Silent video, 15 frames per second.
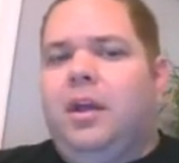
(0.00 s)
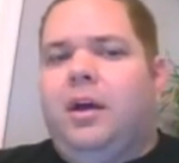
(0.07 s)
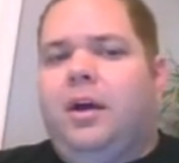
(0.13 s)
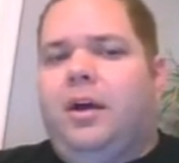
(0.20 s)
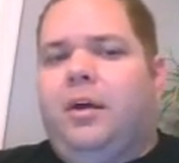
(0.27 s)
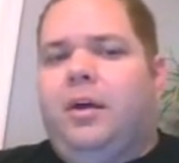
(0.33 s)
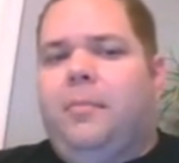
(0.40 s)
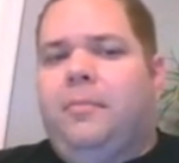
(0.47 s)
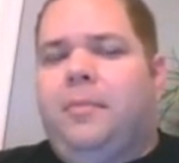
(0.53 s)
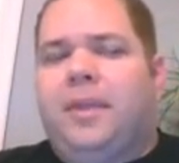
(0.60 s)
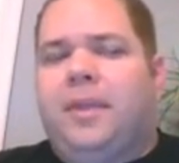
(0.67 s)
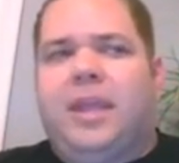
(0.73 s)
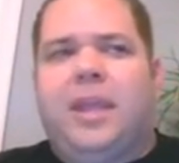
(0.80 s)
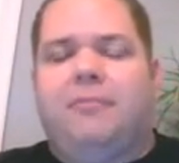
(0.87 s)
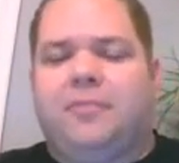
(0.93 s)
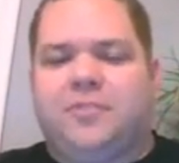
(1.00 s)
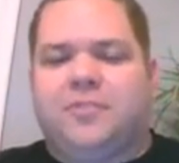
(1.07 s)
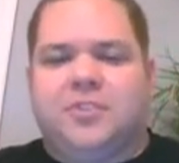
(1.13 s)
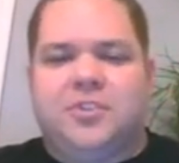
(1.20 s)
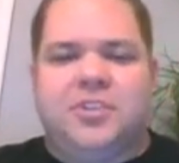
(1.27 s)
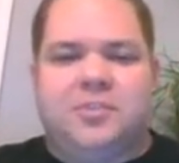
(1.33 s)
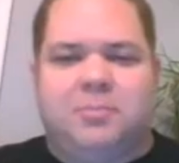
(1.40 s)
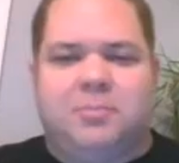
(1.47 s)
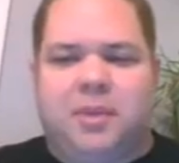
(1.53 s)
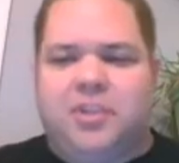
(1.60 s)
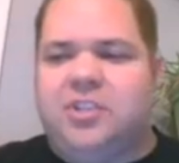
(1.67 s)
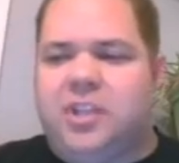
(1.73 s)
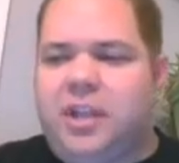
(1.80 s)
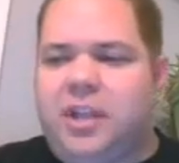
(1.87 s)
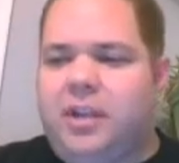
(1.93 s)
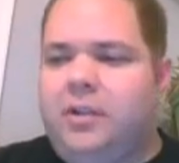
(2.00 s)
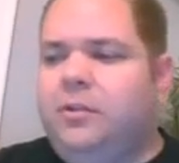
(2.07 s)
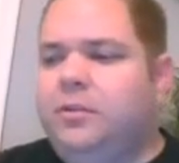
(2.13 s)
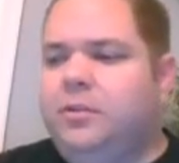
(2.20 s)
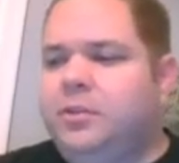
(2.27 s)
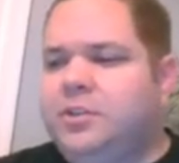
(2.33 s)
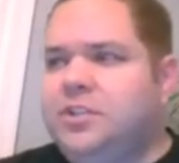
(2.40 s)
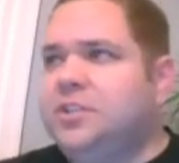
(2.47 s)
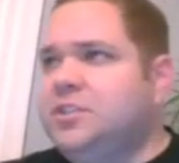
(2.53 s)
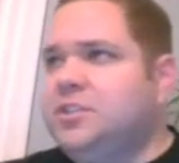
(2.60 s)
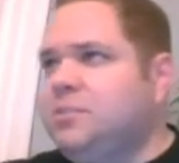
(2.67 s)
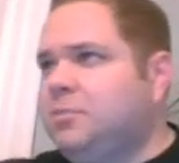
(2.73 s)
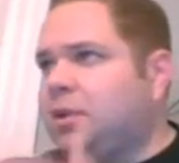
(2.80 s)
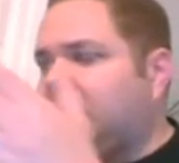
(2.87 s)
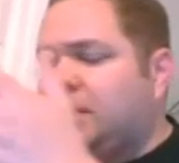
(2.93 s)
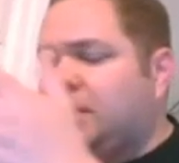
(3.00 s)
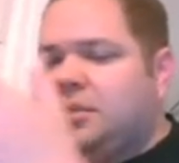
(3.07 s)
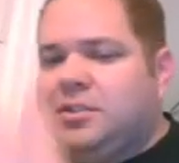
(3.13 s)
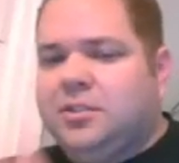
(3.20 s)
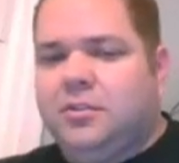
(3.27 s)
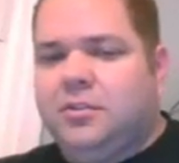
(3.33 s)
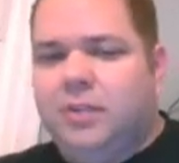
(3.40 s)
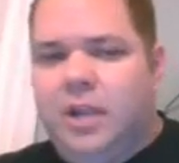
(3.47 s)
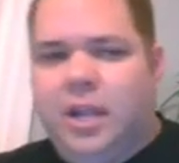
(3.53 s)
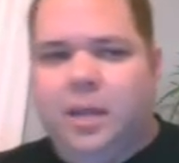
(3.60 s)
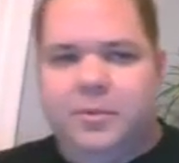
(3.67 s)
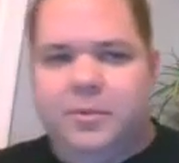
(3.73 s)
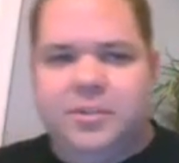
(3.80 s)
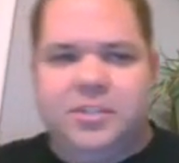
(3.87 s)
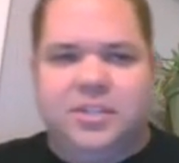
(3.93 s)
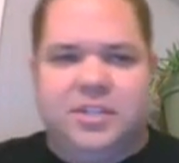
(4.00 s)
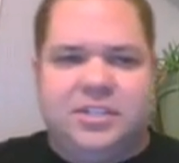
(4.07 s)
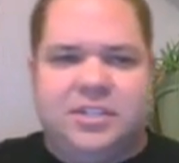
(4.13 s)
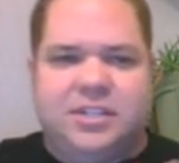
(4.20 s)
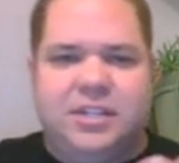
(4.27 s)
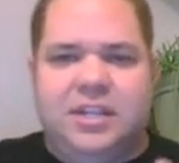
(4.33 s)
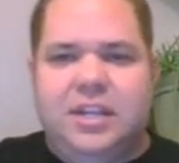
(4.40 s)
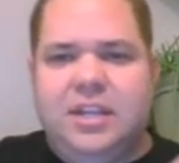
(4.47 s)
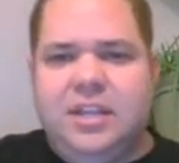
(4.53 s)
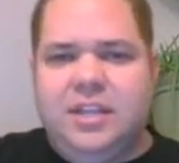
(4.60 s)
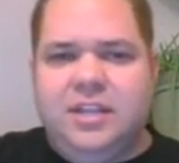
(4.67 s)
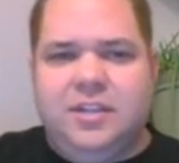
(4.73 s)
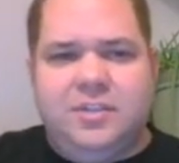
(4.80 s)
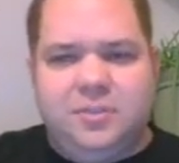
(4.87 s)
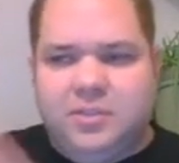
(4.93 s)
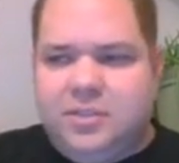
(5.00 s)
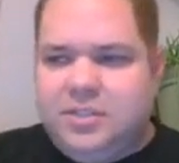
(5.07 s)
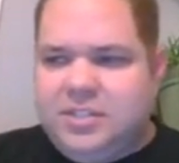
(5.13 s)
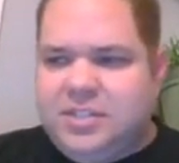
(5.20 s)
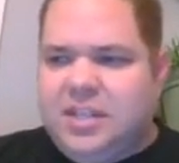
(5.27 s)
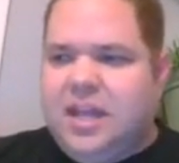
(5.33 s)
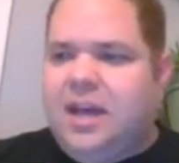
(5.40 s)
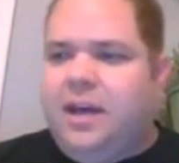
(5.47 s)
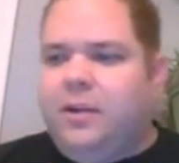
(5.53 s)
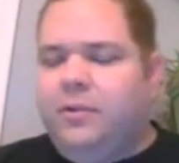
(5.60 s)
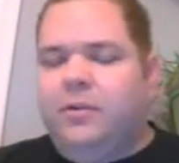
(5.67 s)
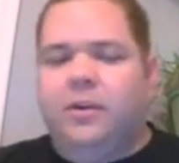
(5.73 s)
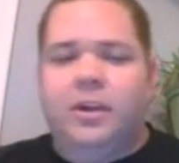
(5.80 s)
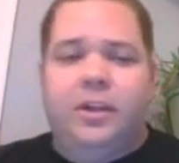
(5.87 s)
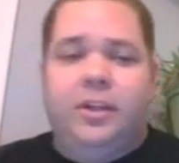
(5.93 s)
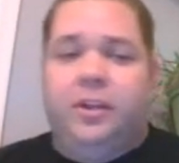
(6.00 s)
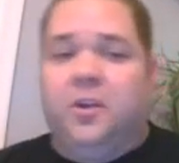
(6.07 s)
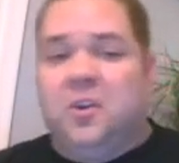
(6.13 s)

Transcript: I can't focus on just my channel or just my Instagram or just this or just that or